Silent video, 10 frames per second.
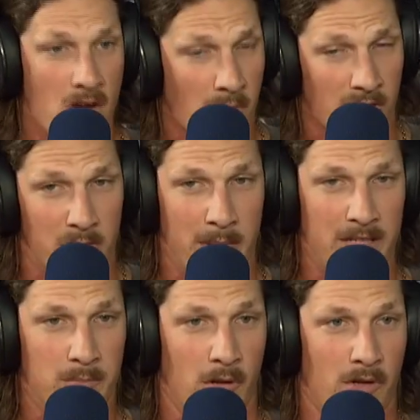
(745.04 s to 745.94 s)
Whereas
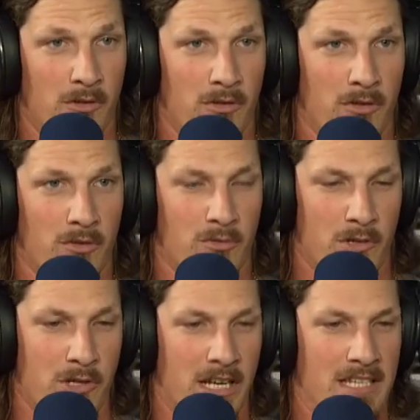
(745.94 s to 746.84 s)
baseball,
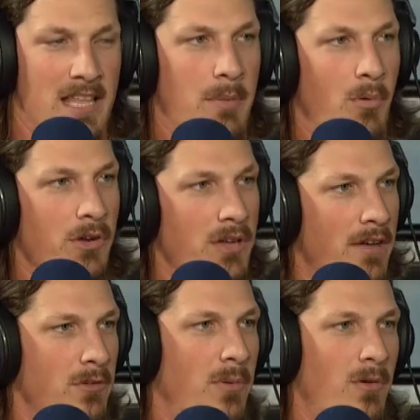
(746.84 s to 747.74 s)
when you get to that point, you
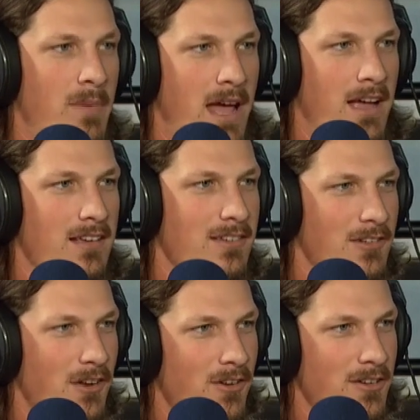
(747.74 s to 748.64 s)
have to pull back.
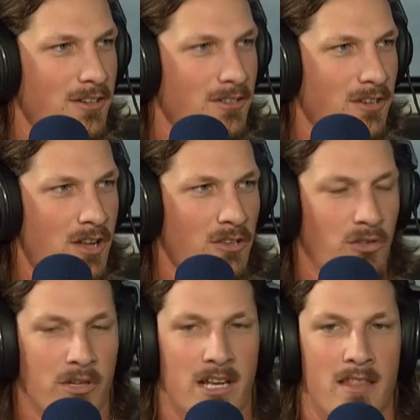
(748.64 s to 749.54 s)
And so
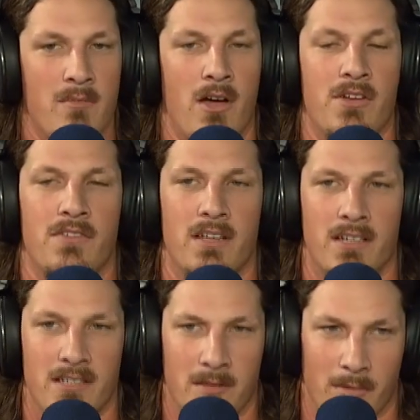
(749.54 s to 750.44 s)
you get on the mound, you have to take
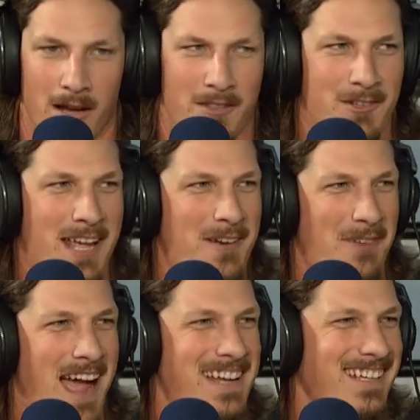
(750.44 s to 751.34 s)
a deep breath. You can't
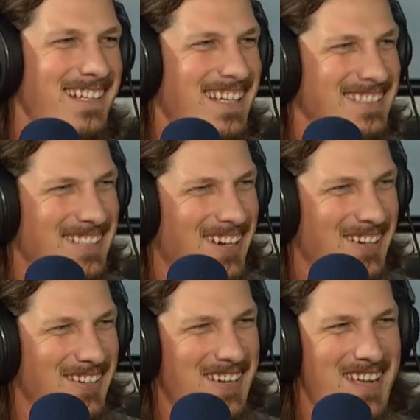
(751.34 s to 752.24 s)
ride it.
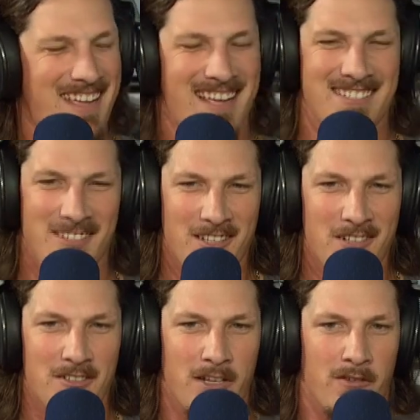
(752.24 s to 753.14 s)
So it's a
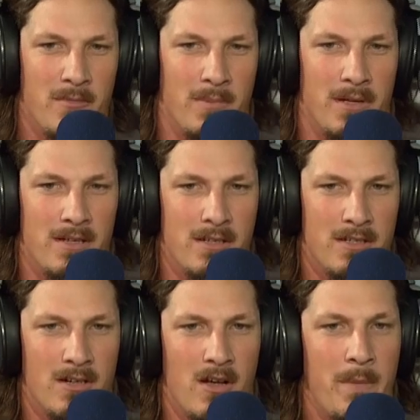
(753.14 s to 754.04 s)
little different, but,
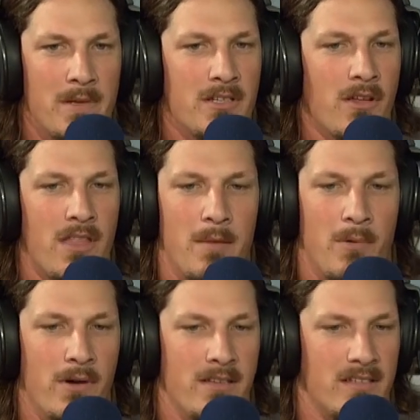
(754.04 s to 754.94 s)
up until that
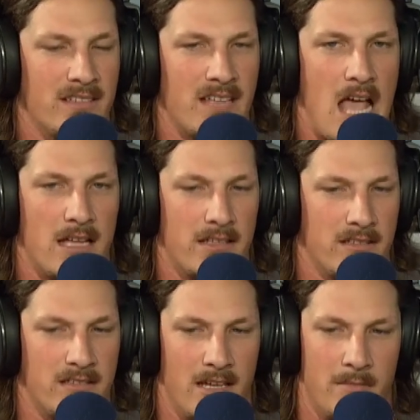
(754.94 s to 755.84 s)
point, it's exactly the
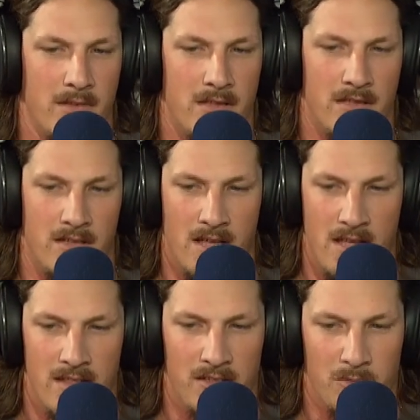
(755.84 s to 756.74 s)
same.
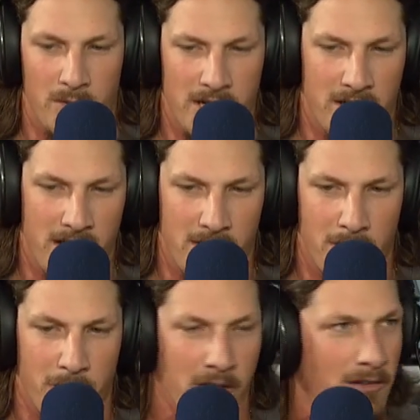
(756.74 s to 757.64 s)
This weird, eerie
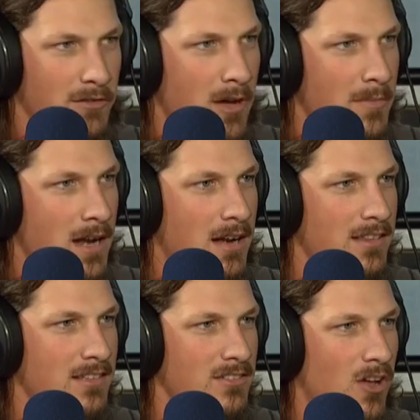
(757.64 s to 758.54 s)
feeling of coming out of
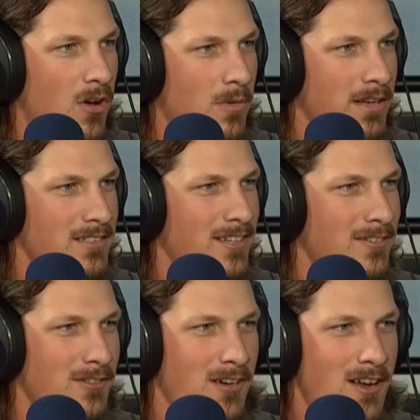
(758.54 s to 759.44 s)
these hallways that
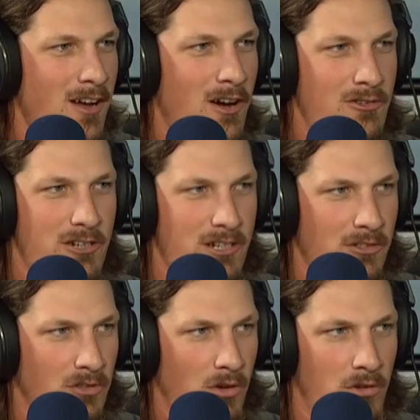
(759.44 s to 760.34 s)
are 100
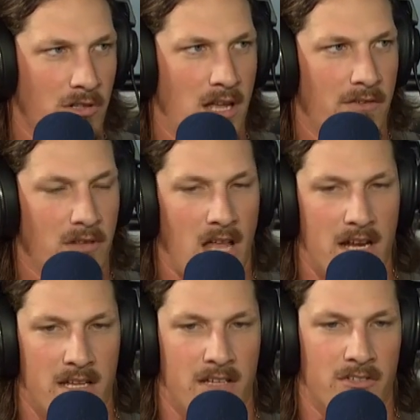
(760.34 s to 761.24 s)
years old and have a lot
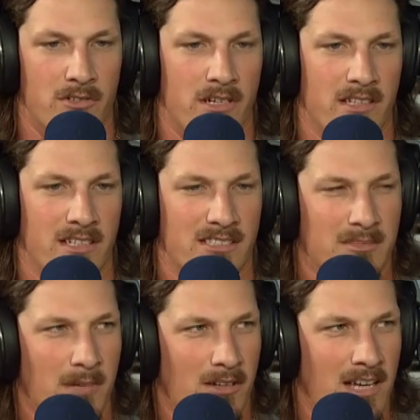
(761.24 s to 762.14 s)
of history, and they
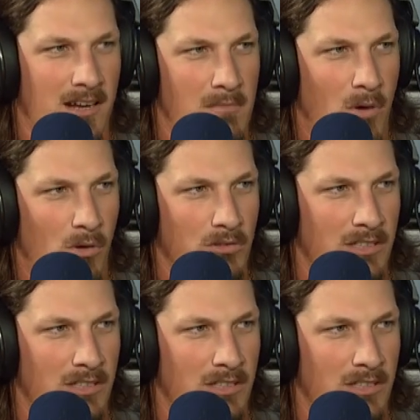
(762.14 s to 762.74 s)
smell kind of moldy.